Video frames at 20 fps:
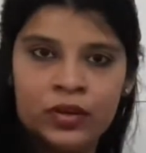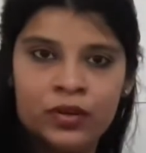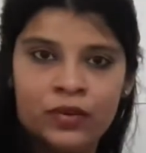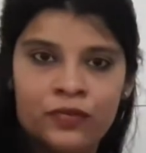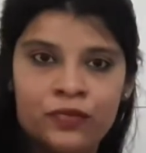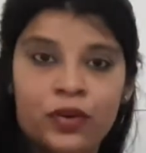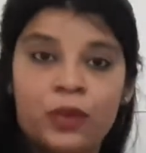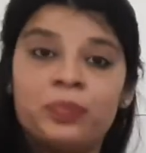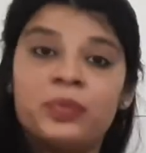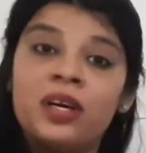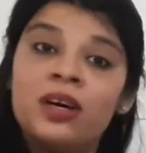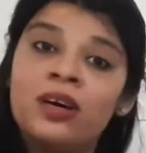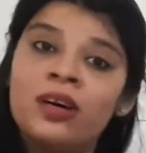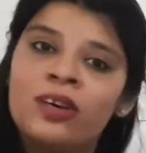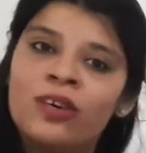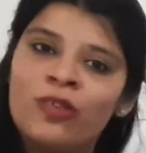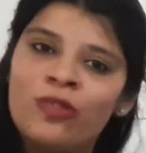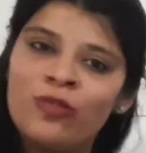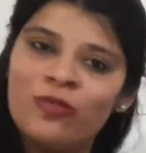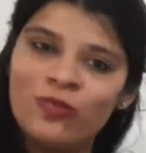from the
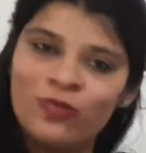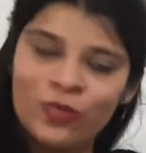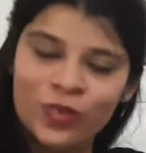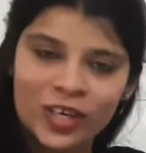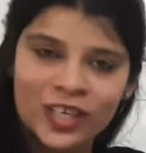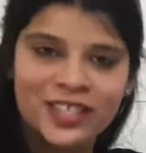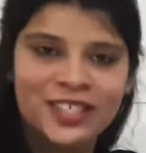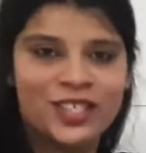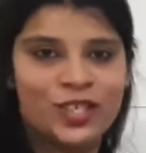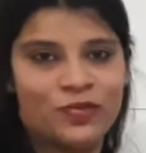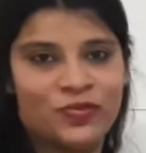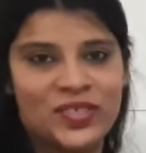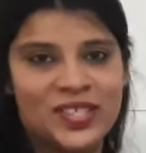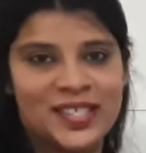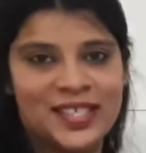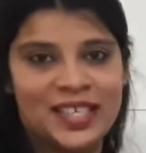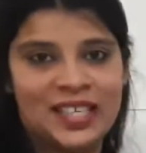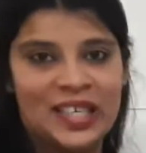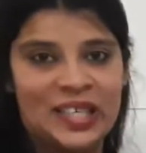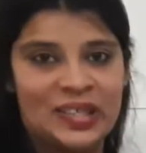first of the
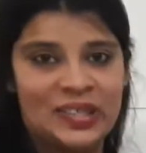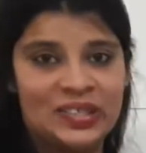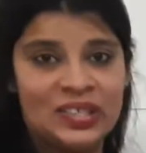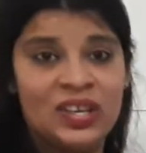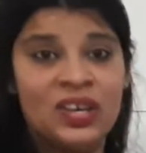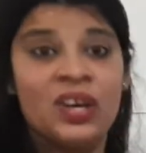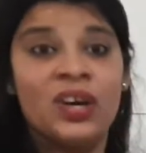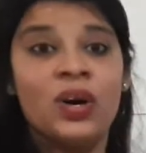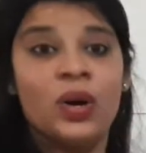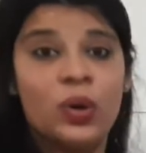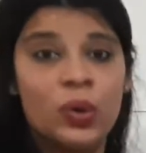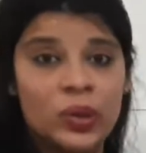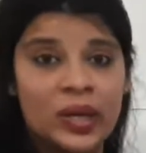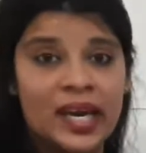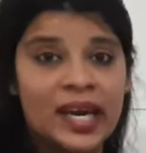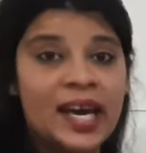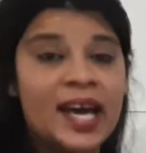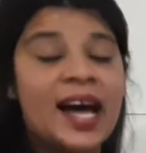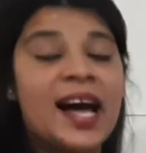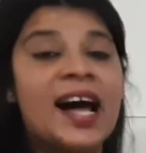series.
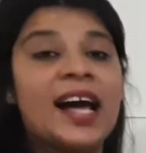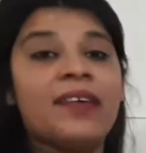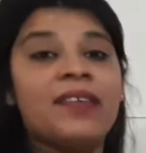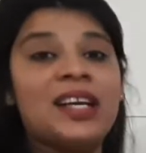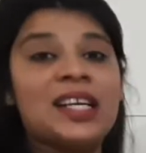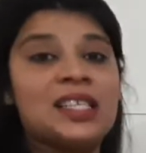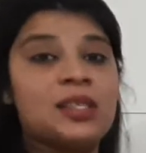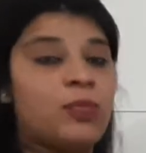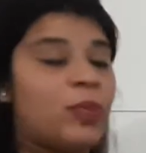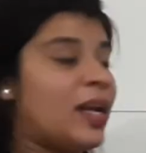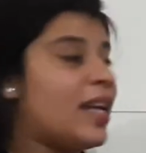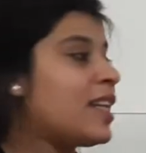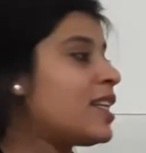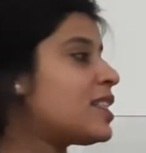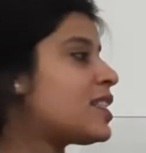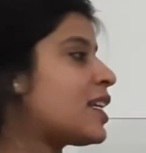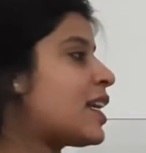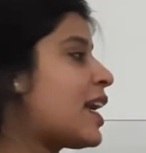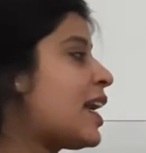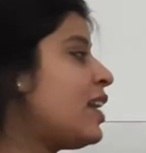Okay, I will explain
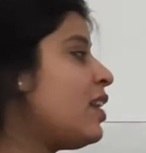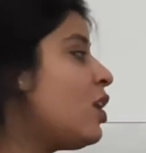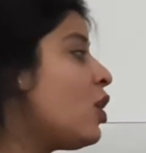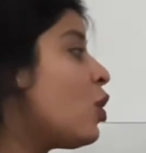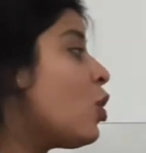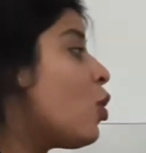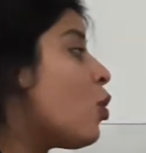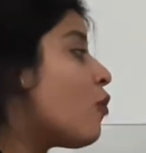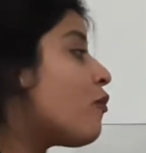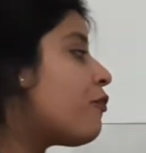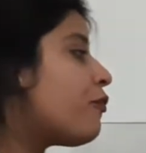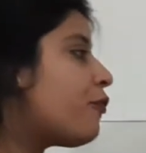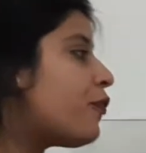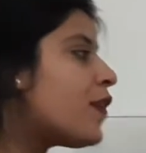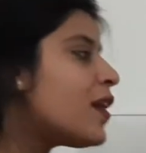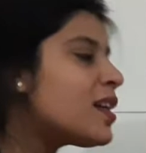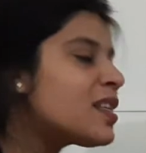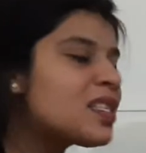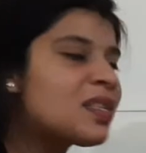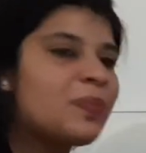it again.
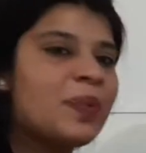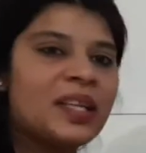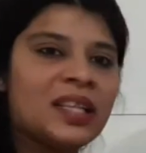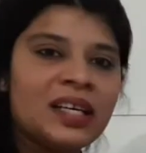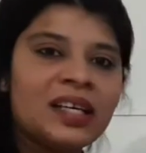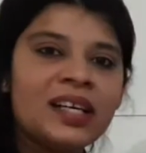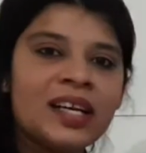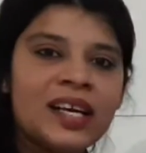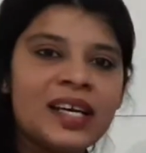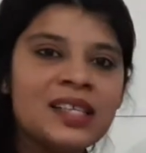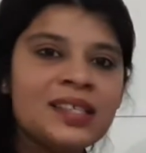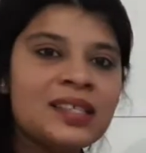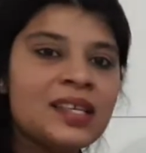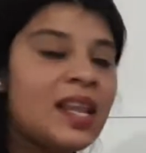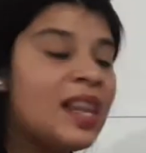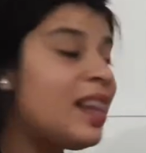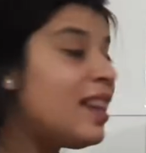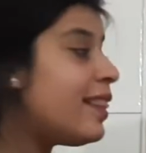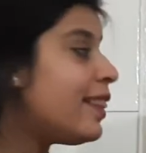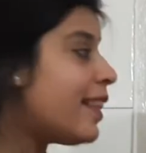First method is,
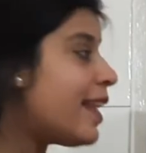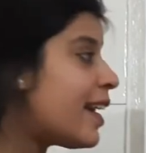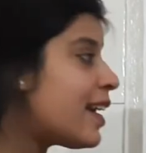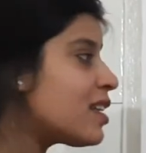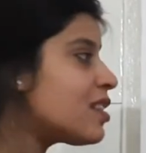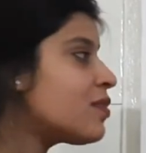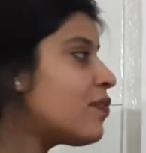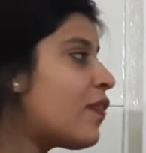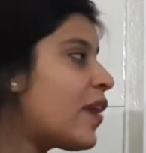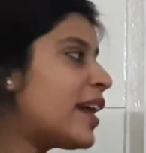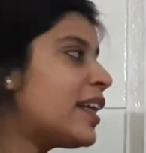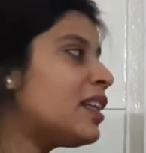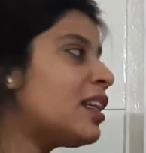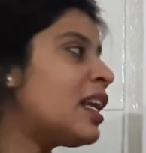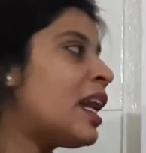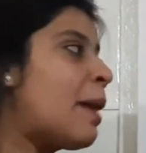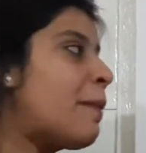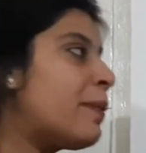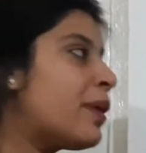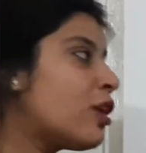let us find the
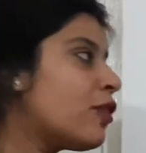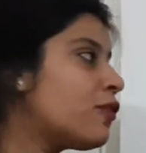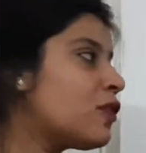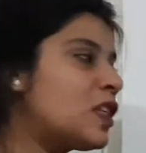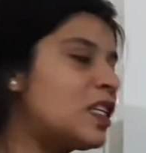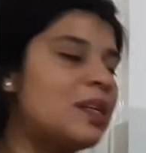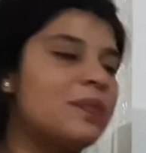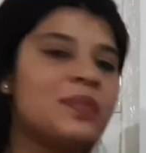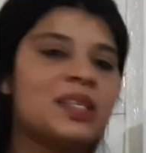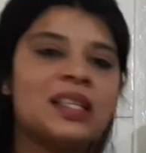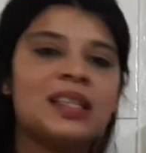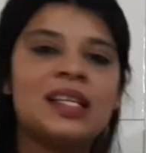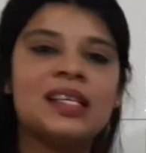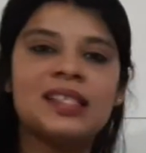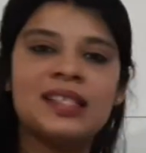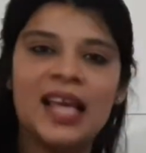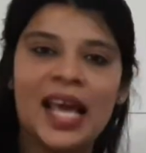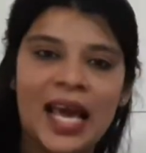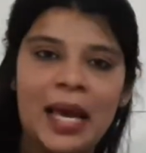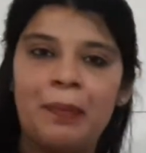number of terms in
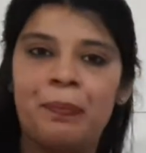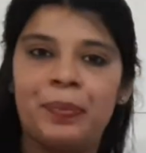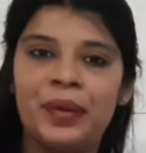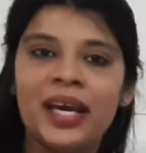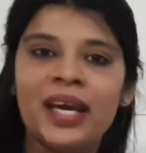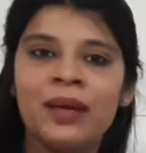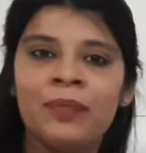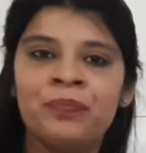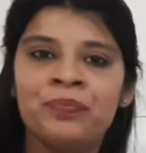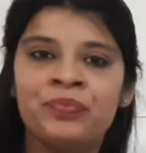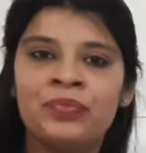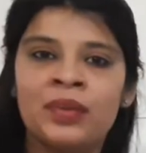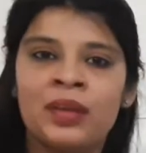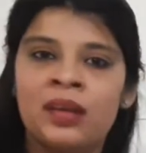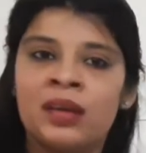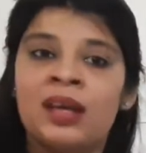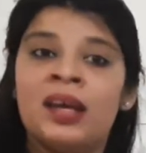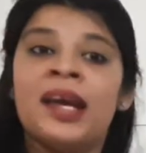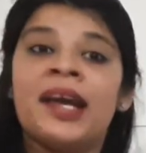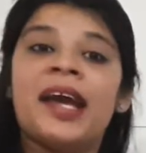this AP
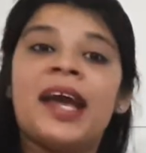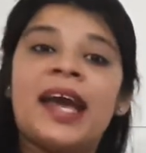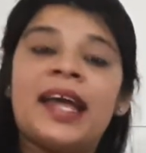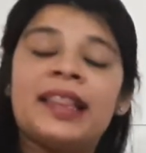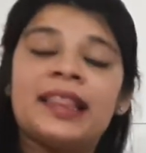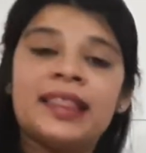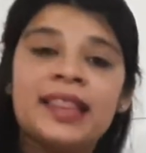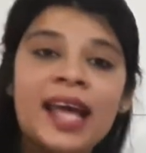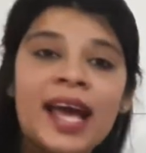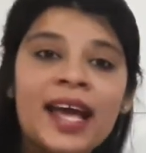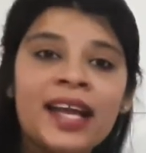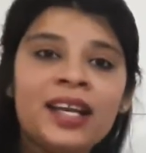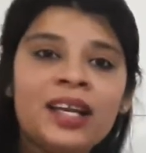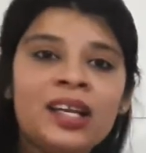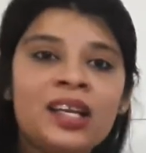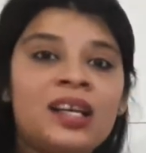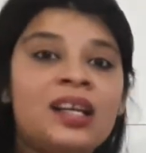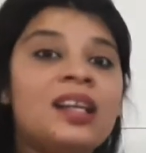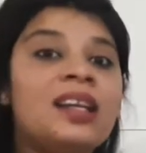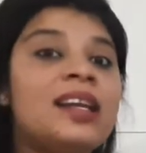and then
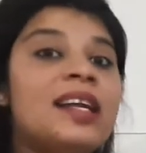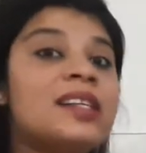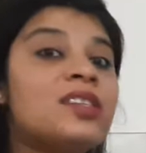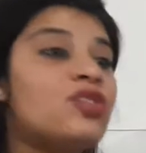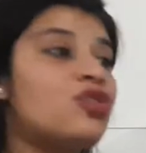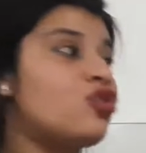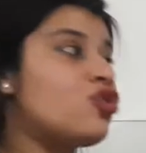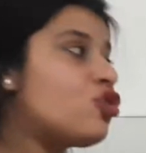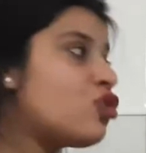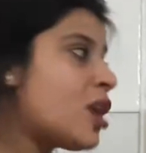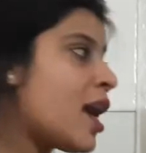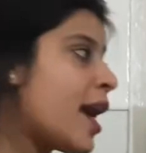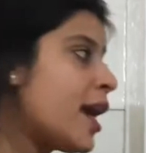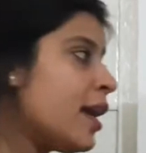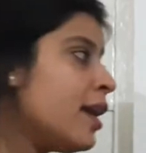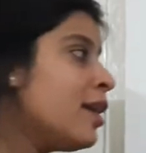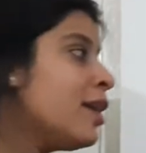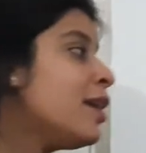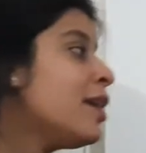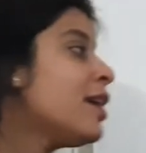let's check
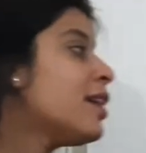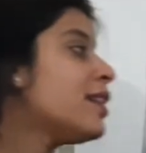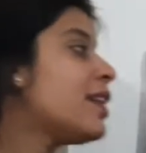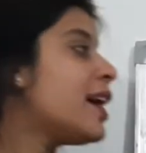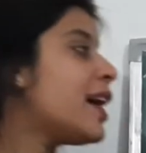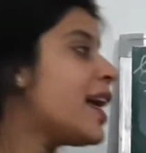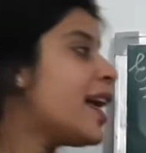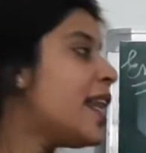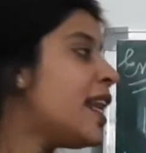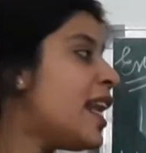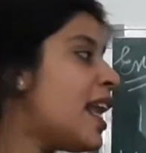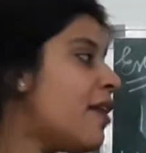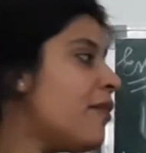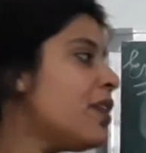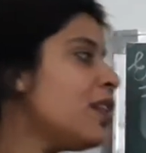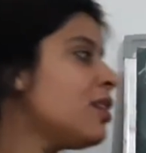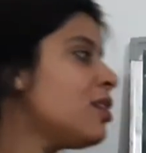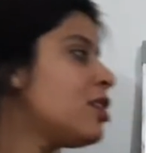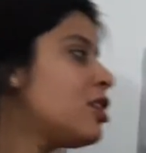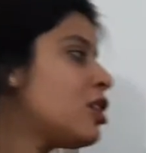the
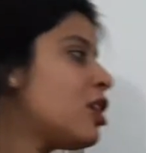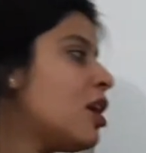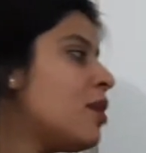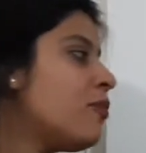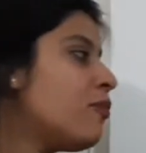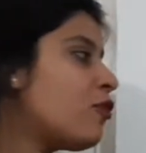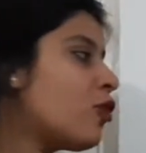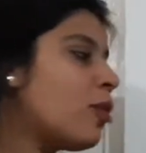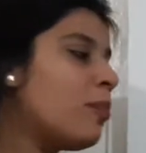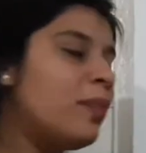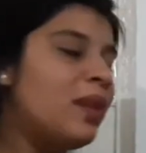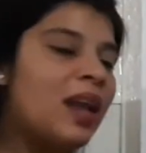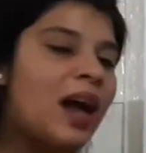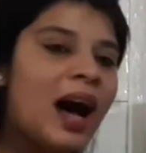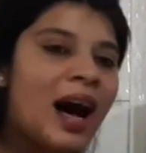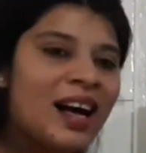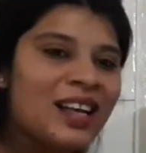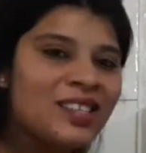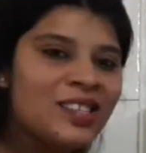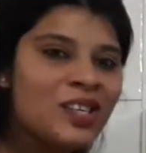11th term from
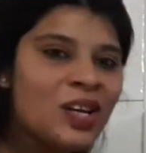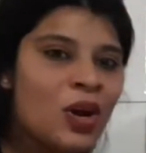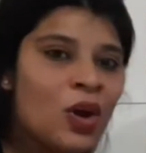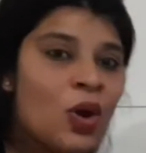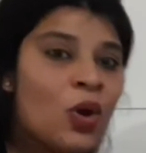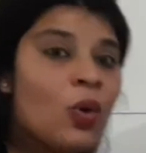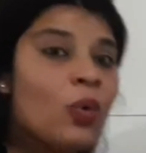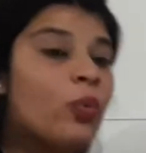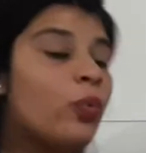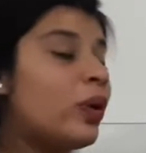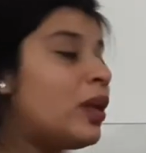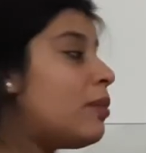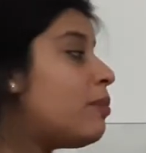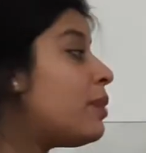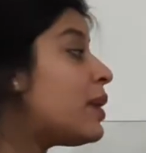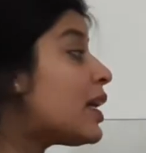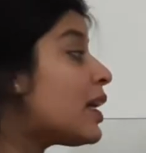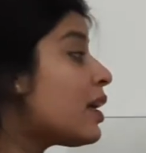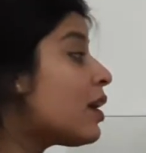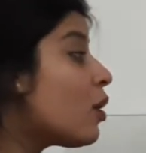last will
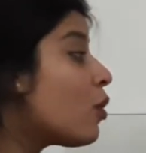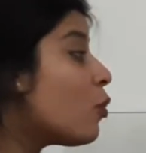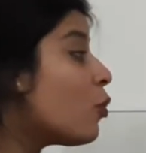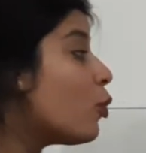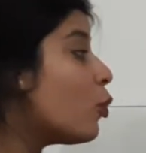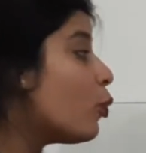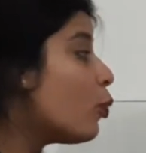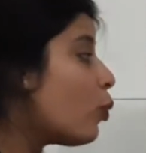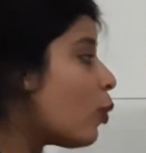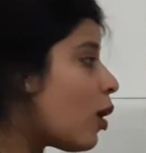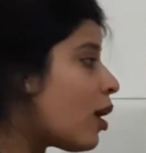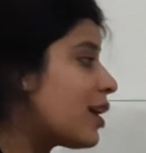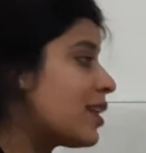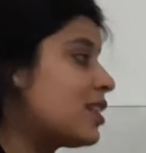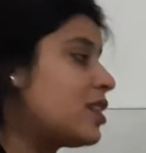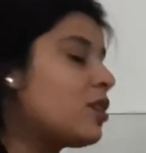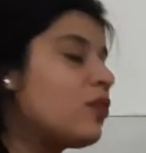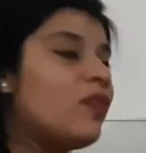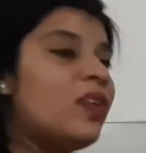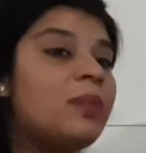be
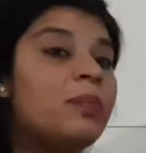what? Will